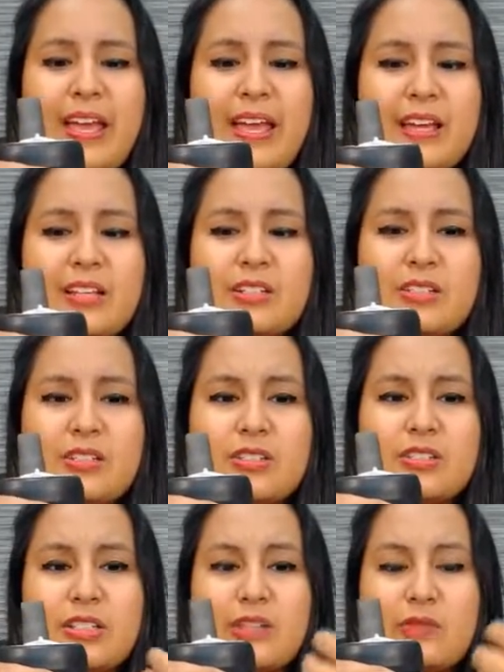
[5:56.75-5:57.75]
And
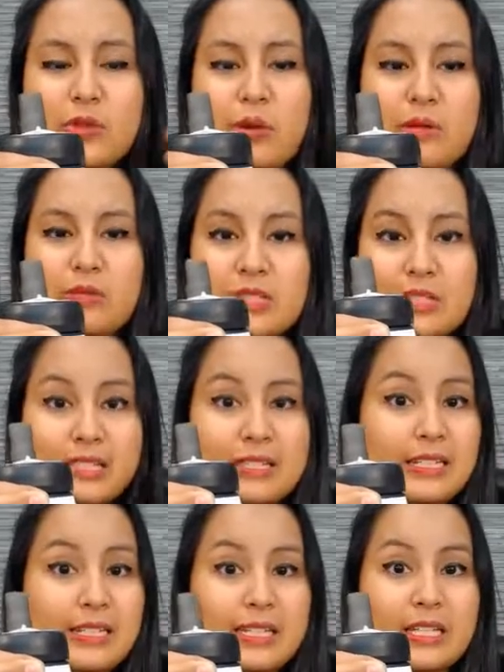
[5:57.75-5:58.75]
even though I was
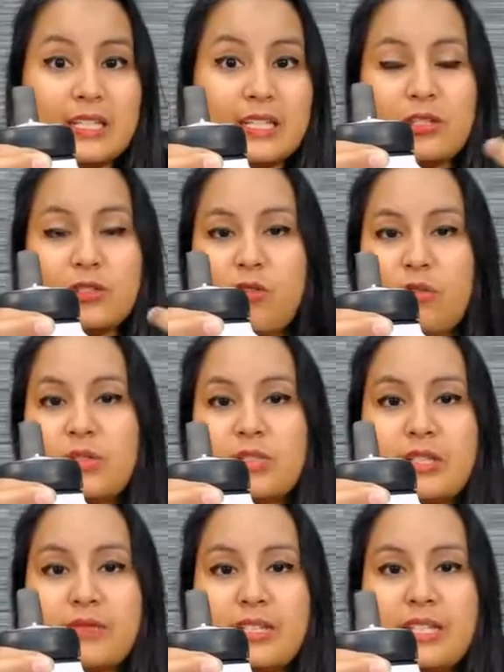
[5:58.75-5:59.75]
cleaning it, you know,
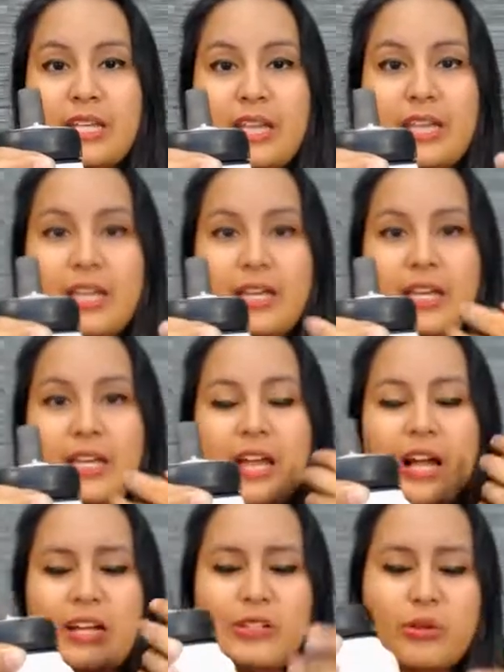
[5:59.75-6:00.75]
almost every day,
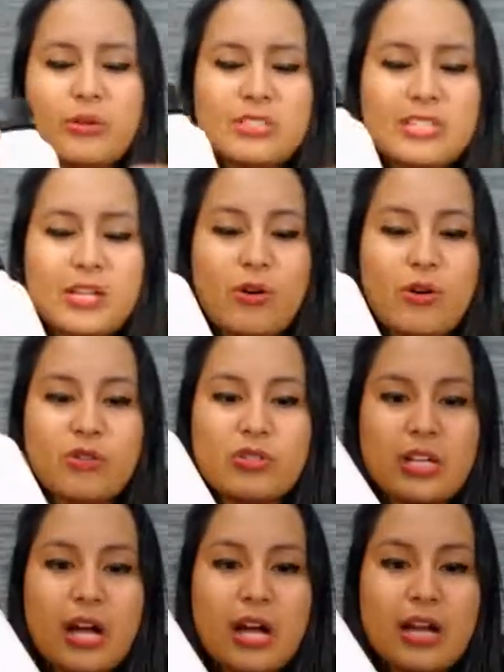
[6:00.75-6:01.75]
I noticed that over
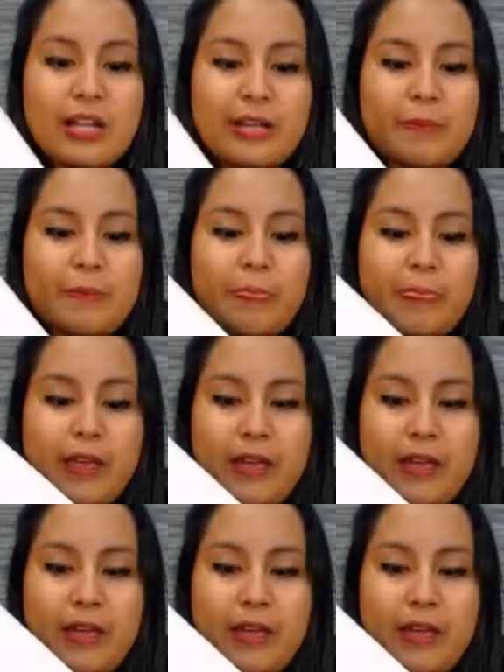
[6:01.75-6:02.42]
time,